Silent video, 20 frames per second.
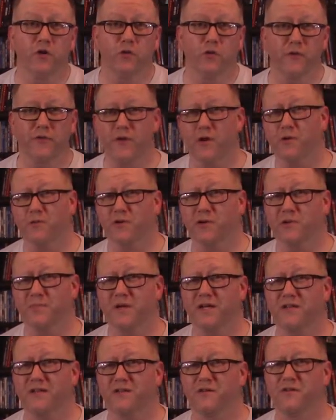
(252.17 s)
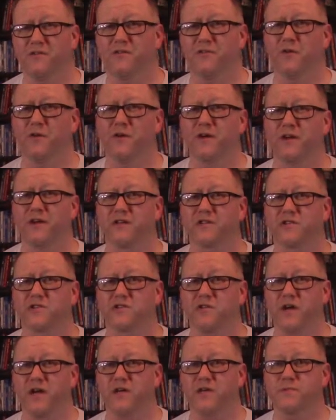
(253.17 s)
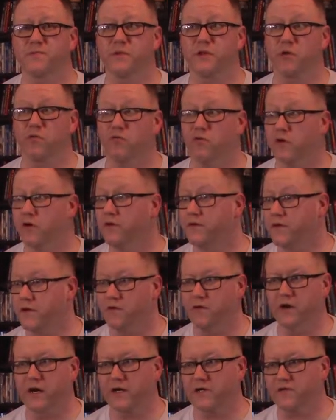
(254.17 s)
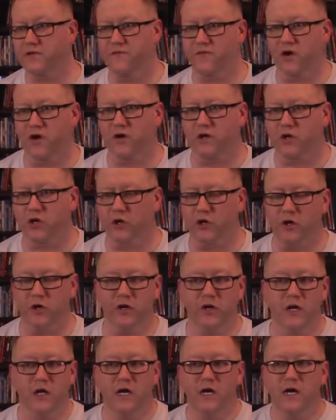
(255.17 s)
who I thought were going to be a little annoying and strange, but they weren't. They were actually very good.